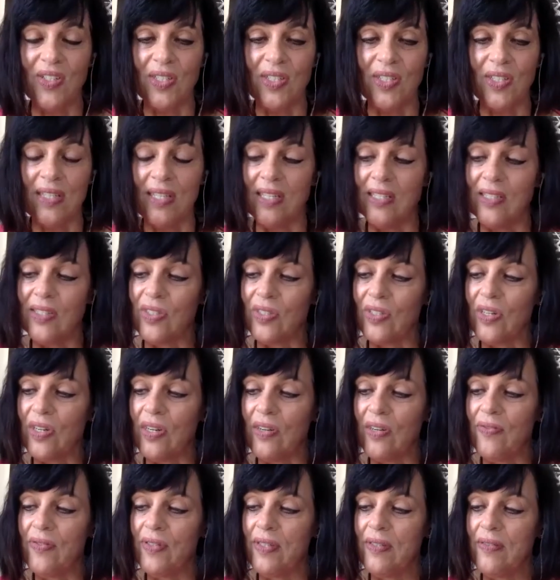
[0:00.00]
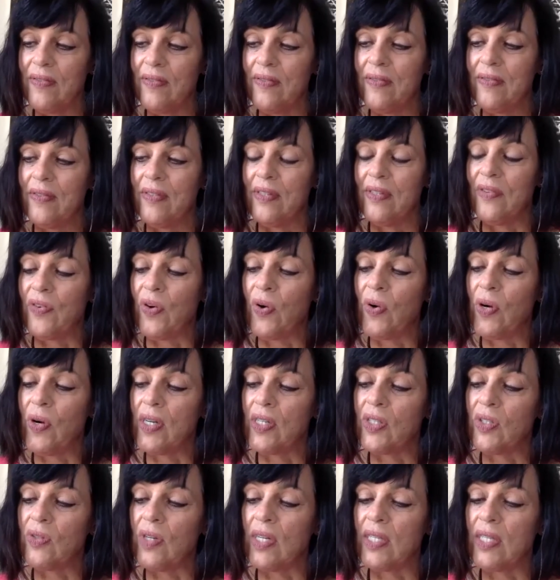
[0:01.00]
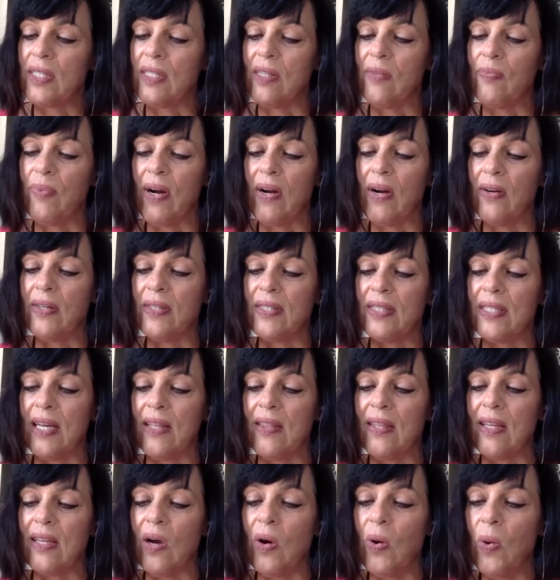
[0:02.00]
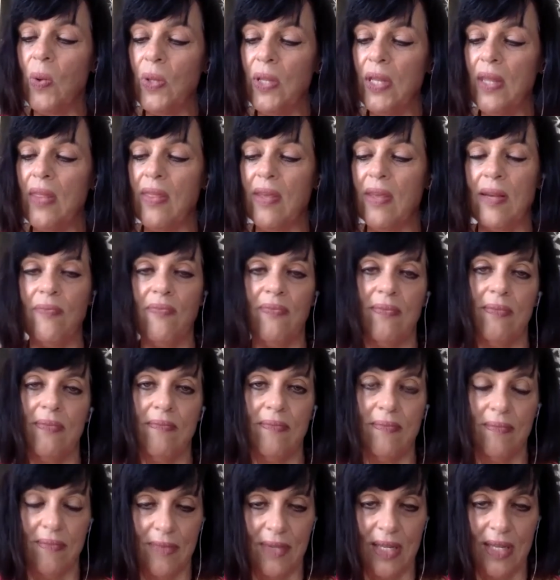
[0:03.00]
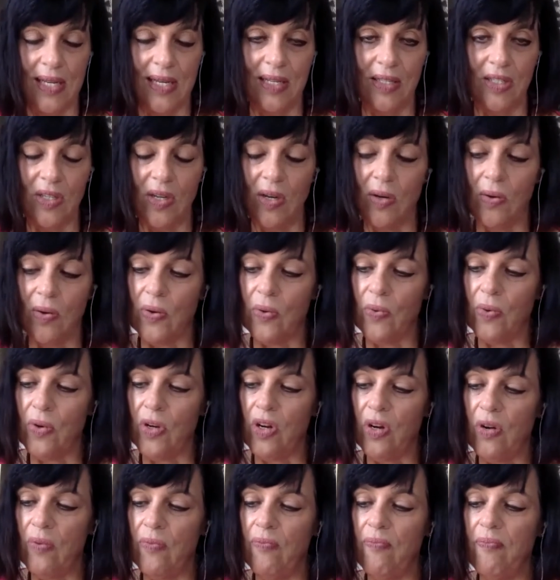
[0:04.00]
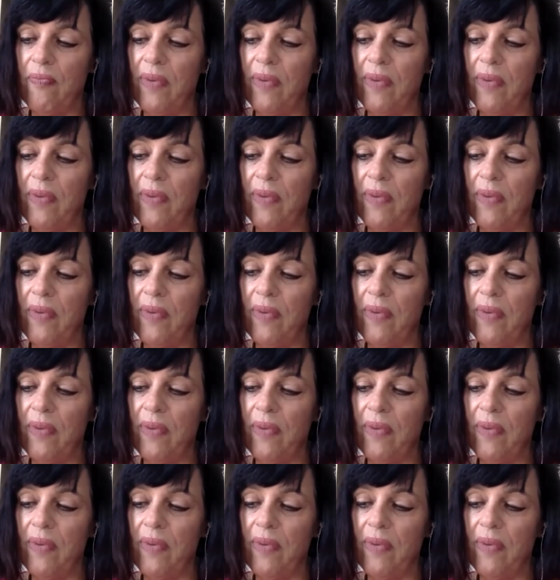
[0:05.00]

he deserved. Of course, dressing the part is not the only thing needed to own a room, but it